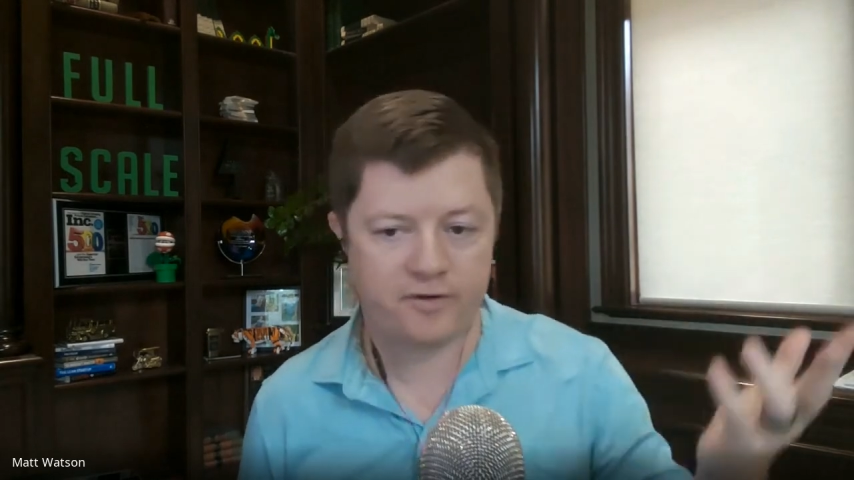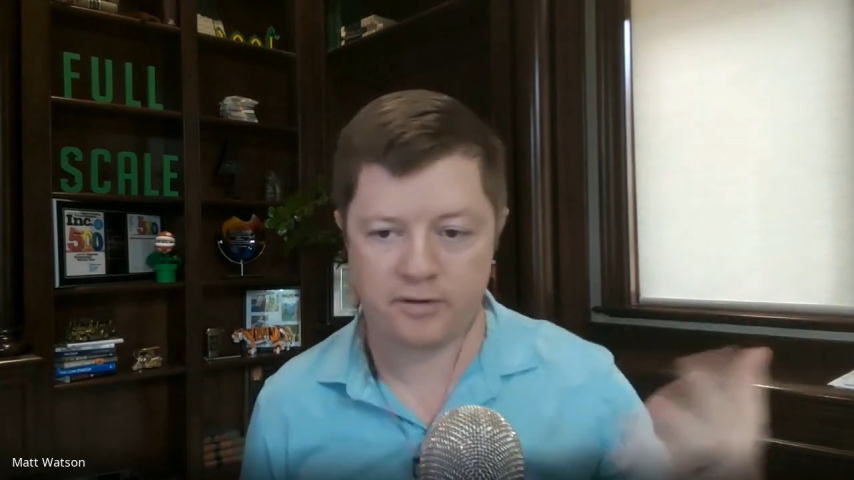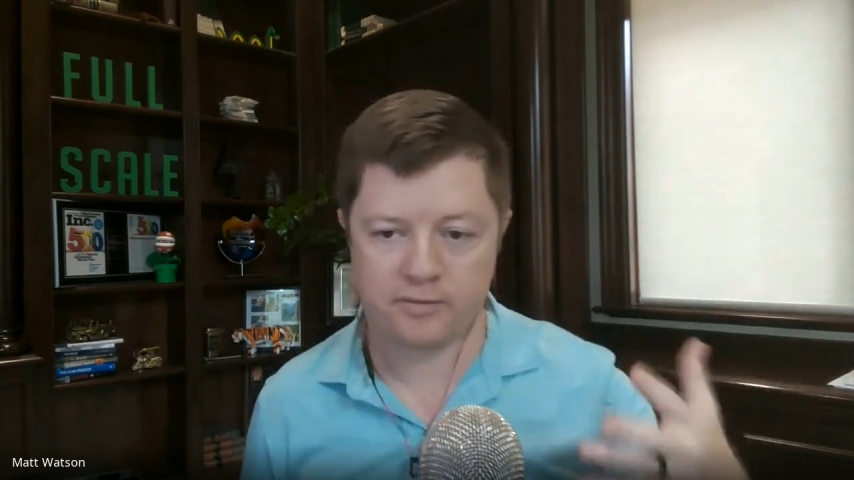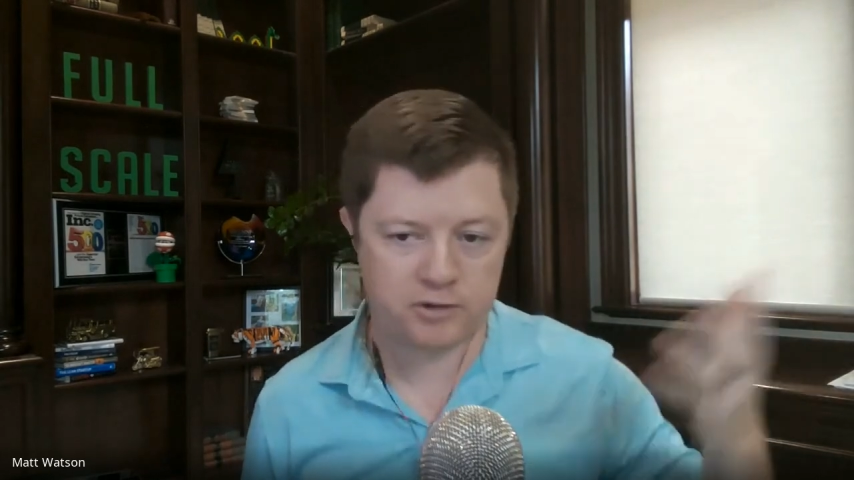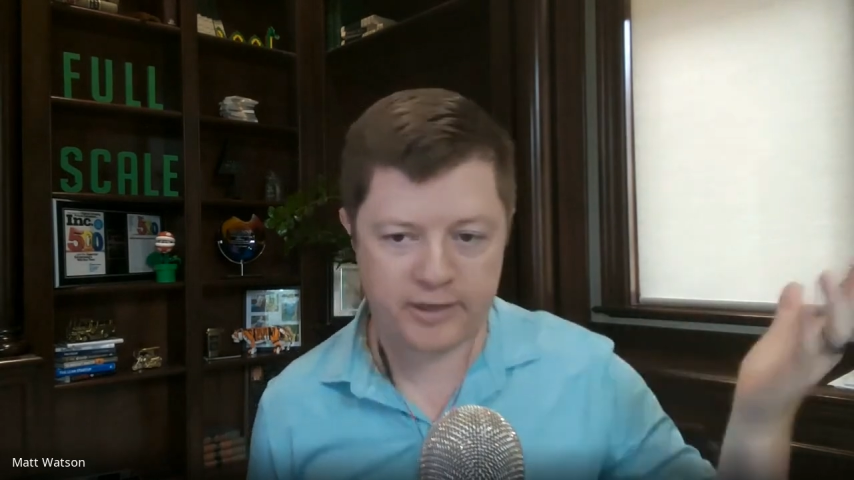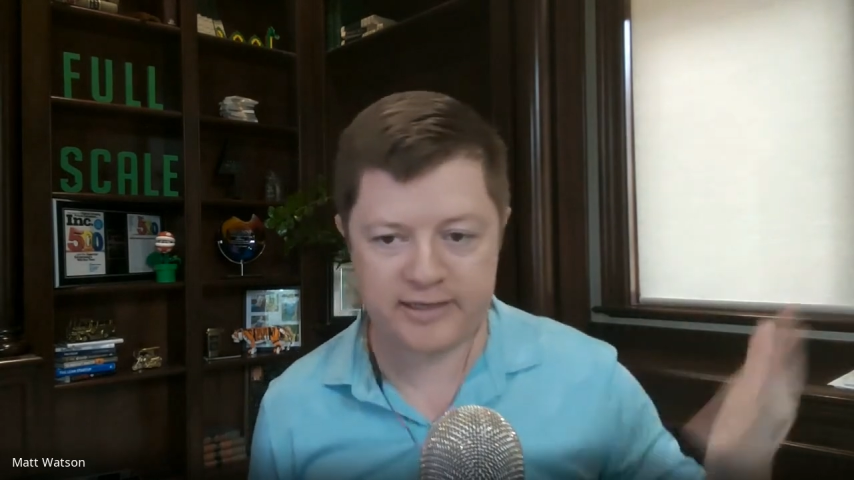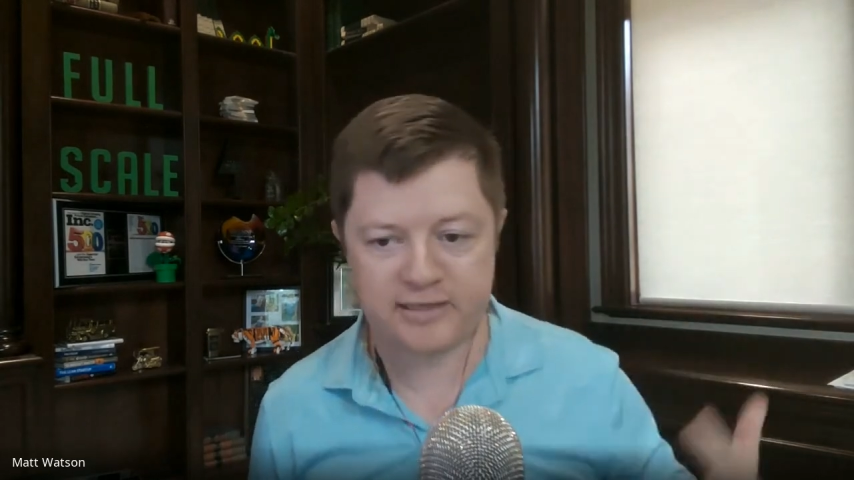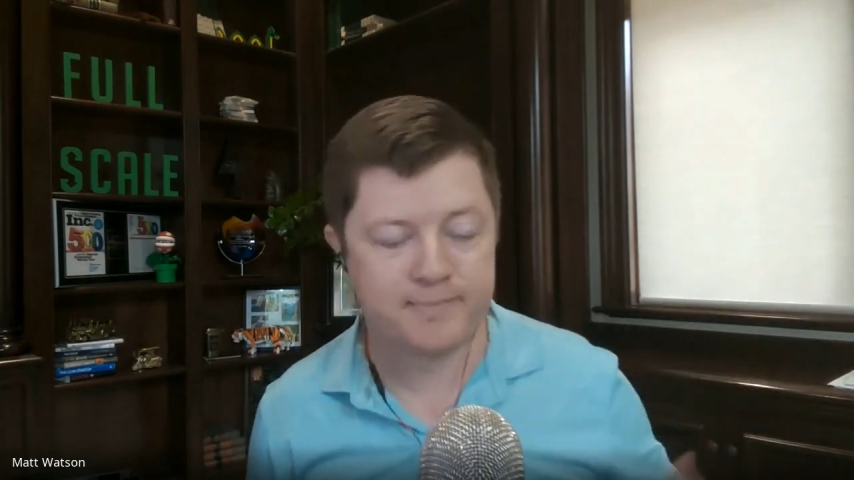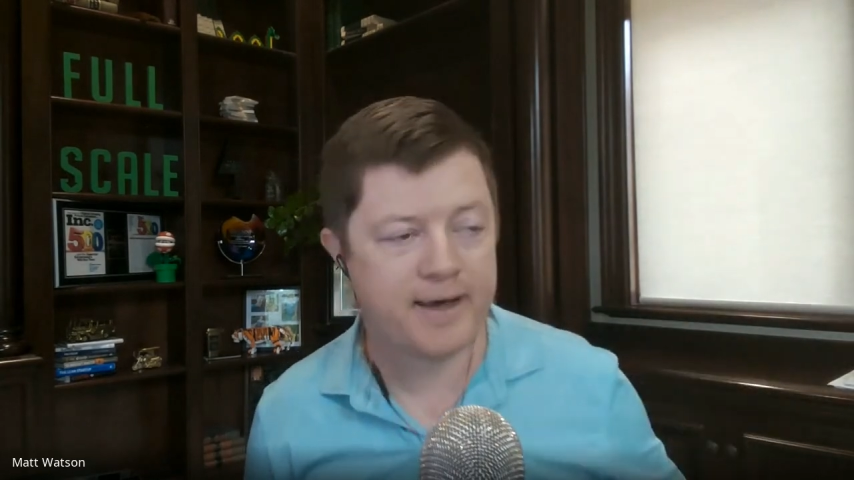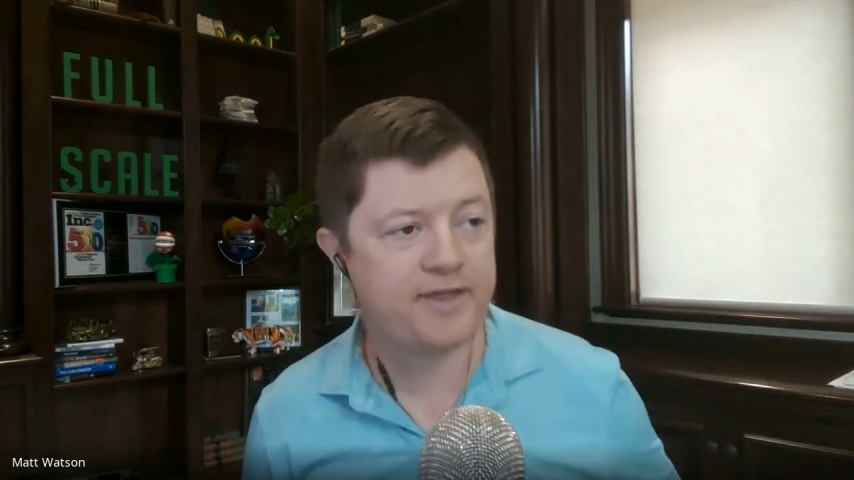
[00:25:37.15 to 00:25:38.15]
to create
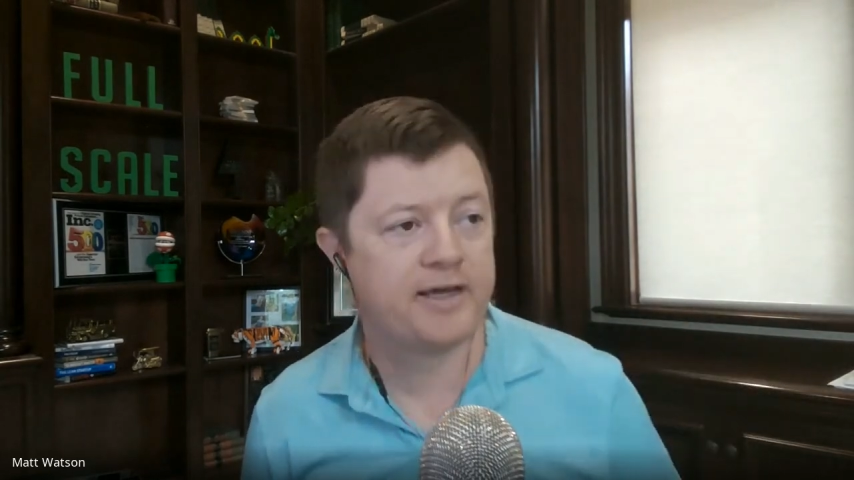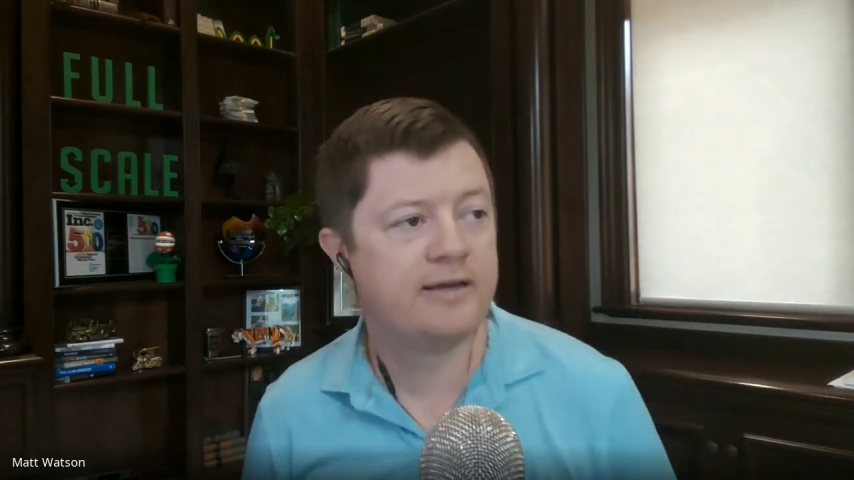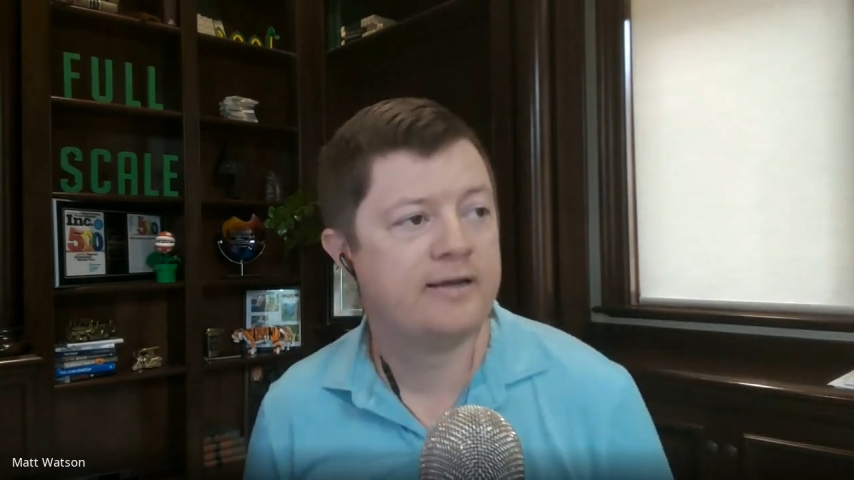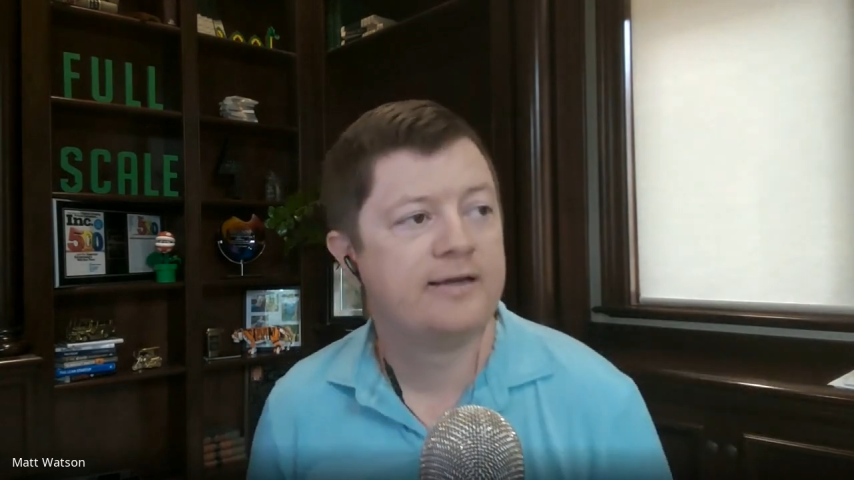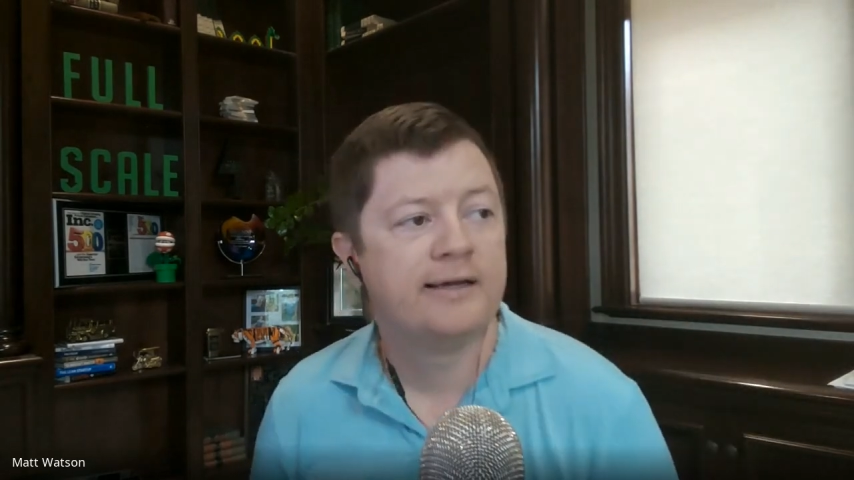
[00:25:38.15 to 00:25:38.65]
this method,